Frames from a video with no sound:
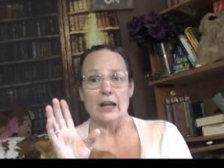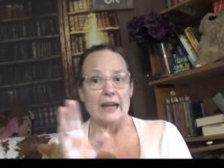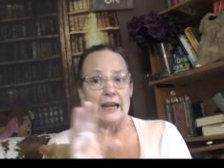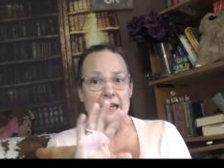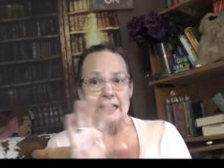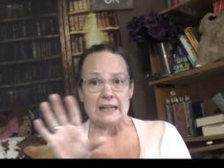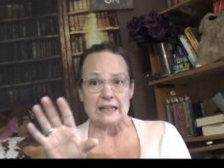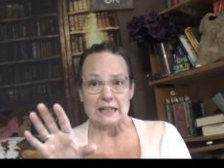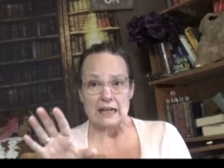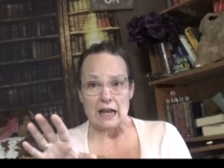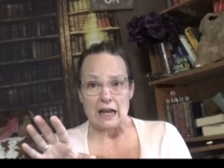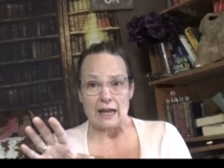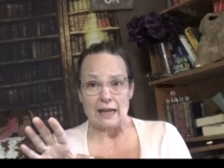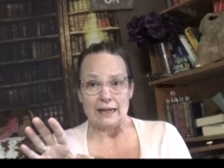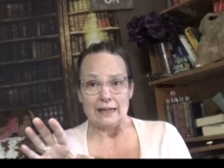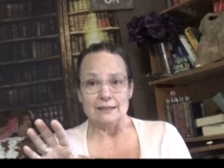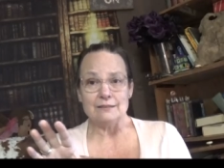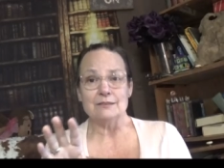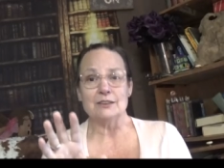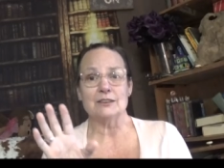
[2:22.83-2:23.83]
any
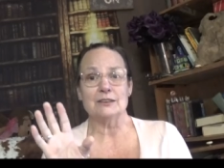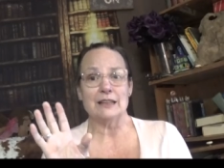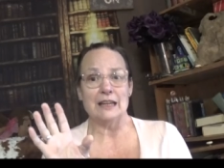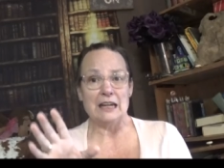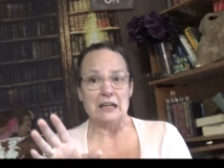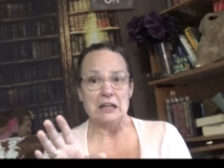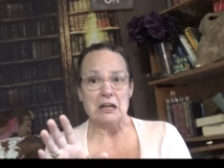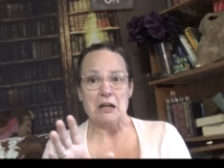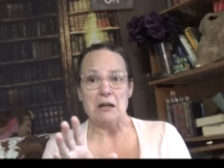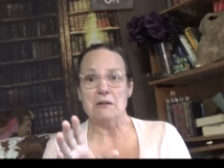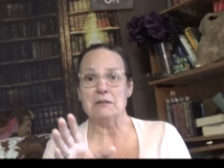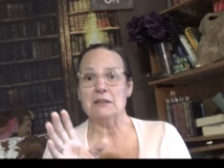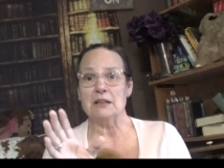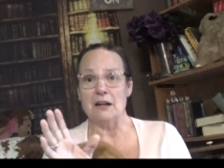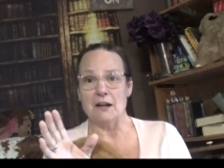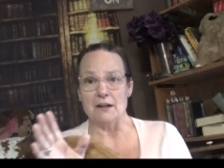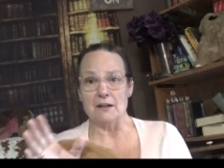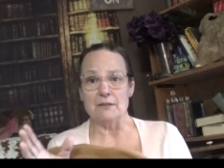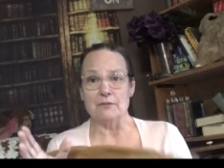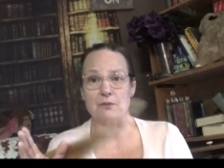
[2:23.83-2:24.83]
diet, keto,
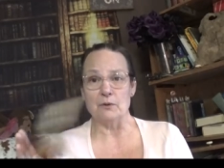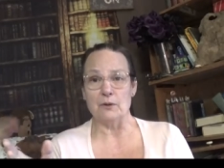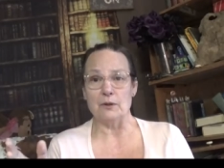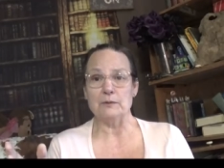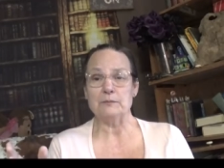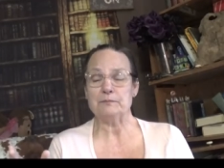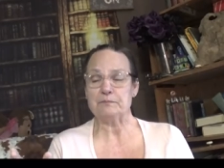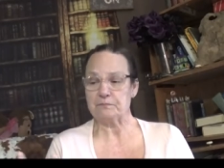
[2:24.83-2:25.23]
carnivore,